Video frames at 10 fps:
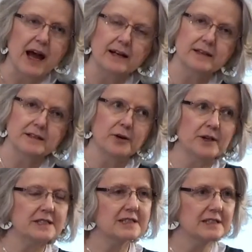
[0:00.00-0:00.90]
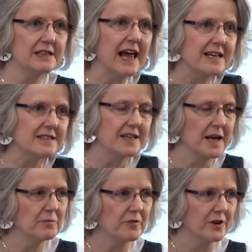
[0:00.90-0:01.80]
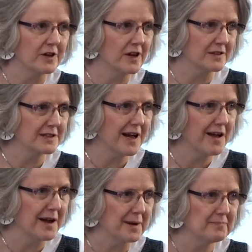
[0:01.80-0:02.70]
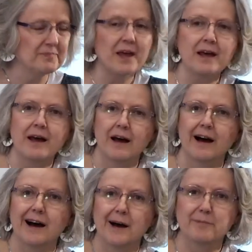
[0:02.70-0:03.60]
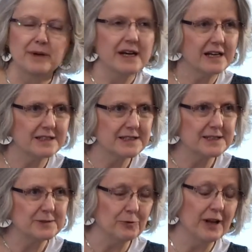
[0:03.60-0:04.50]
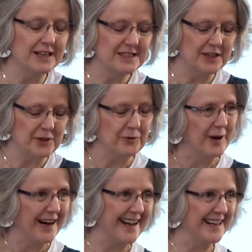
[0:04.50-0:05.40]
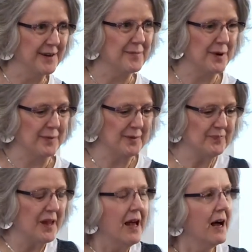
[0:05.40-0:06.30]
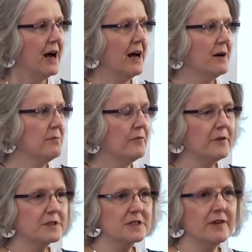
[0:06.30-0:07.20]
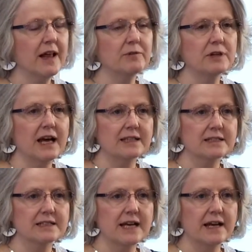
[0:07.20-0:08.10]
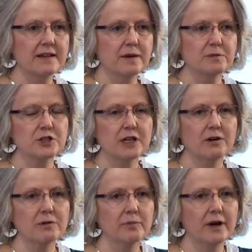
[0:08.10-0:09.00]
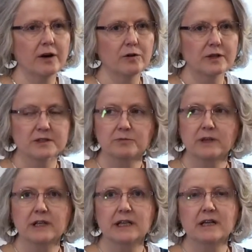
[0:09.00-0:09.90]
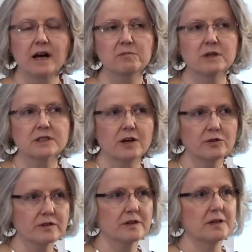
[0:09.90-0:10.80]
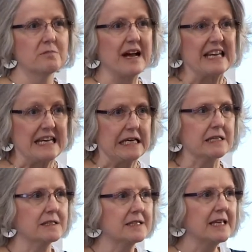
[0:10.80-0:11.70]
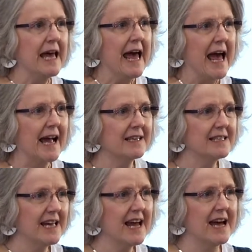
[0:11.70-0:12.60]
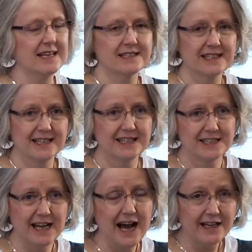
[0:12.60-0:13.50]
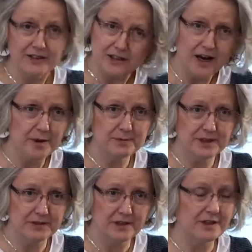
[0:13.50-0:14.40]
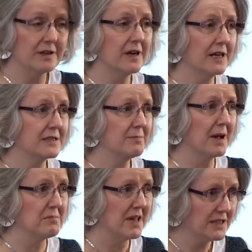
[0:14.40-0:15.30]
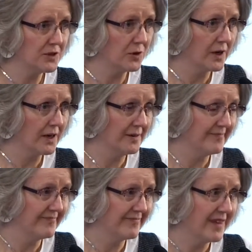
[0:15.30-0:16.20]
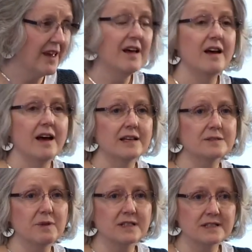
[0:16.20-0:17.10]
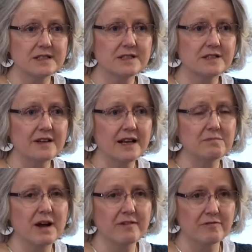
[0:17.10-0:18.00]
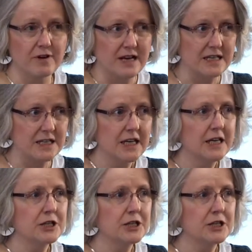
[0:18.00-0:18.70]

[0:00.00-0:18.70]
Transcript: I didn't know his last name for a long time uh, because, well, I'll tell you why in a moment. Um, first of all, I would like to say that Michelle Ribeiro is really not much older than my kids, and yet I look up to her as my mentor as my sister and my friend.